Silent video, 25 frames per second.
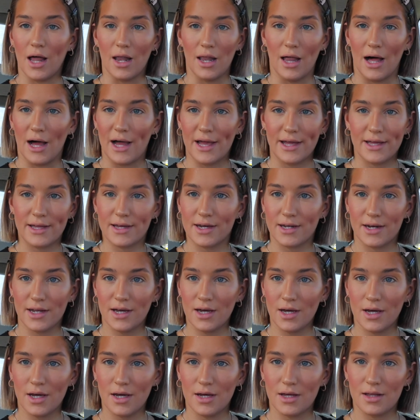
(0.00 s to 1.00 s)
I like in
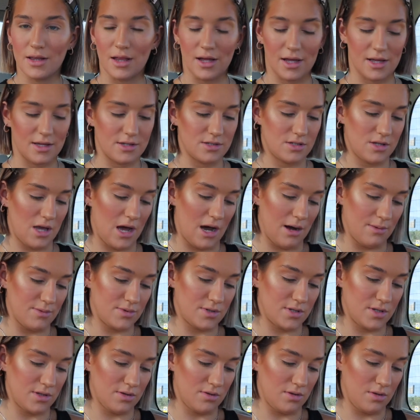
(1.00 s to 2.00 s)
it. Like, it's
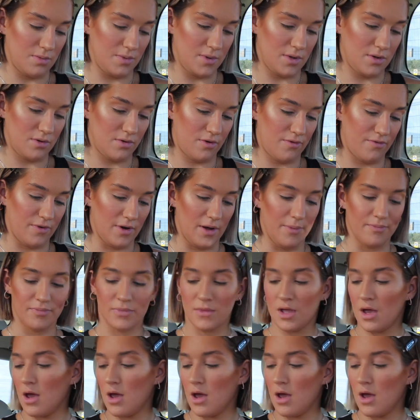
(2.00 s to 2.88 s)
absolutely beautiful.